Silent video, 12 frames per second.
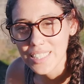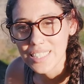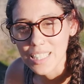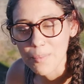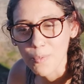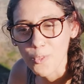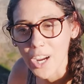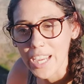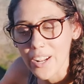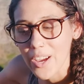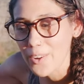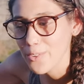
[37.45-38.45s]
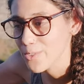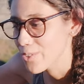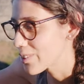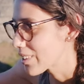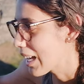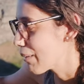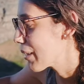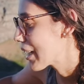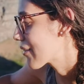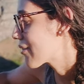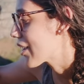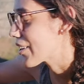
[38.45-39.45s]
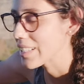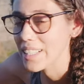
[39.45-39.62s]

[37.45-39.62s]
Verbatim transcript: because I'm like very